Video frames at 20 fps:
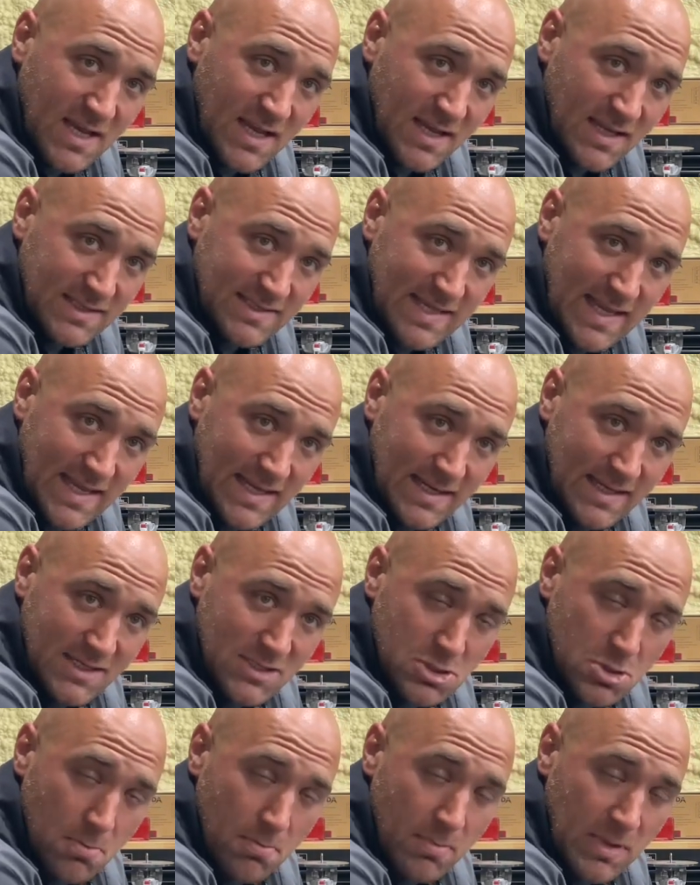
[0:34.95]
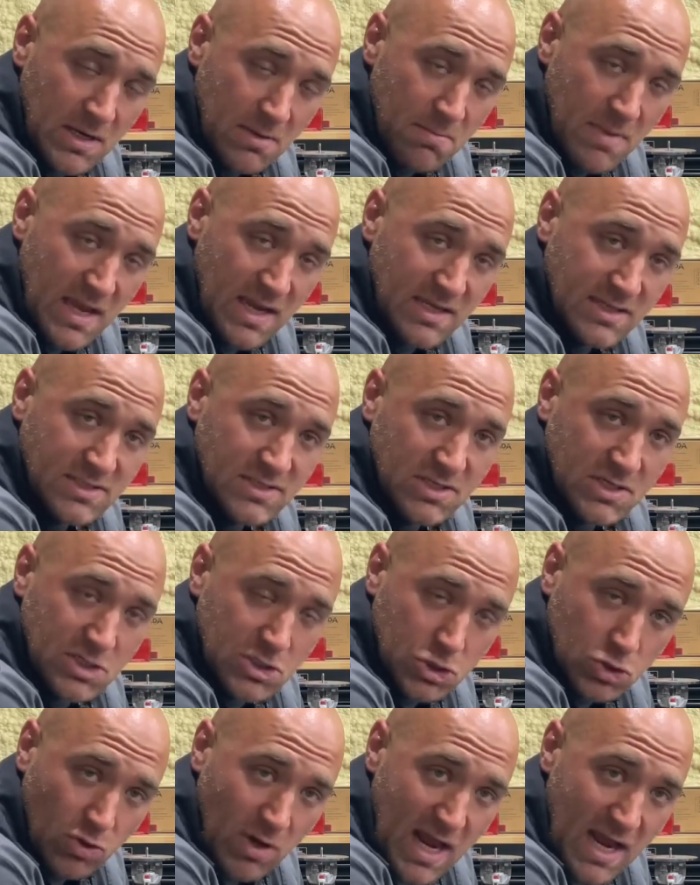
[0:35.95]
a 10-inch mid-bass
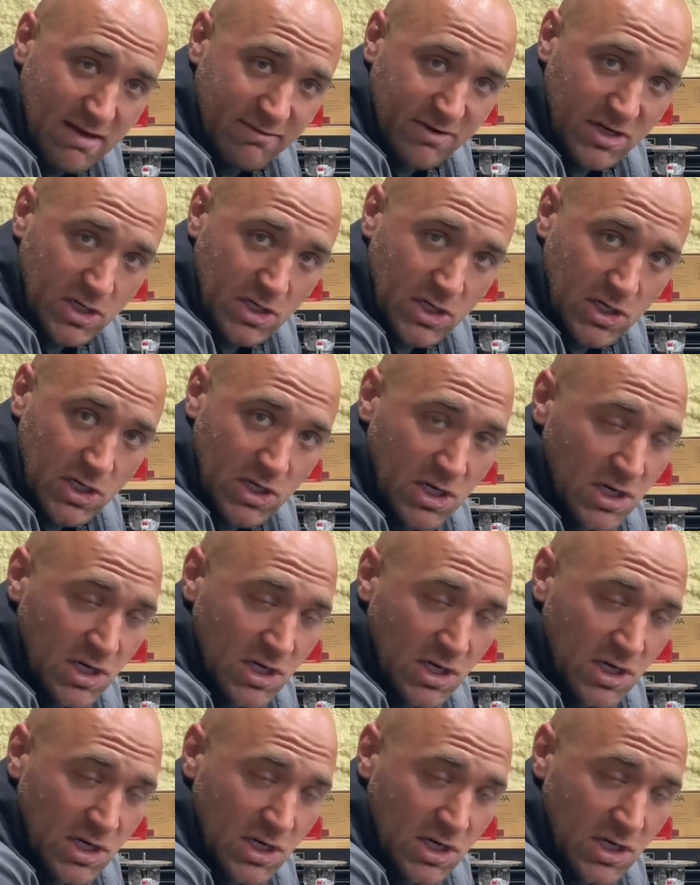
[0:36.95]
driver.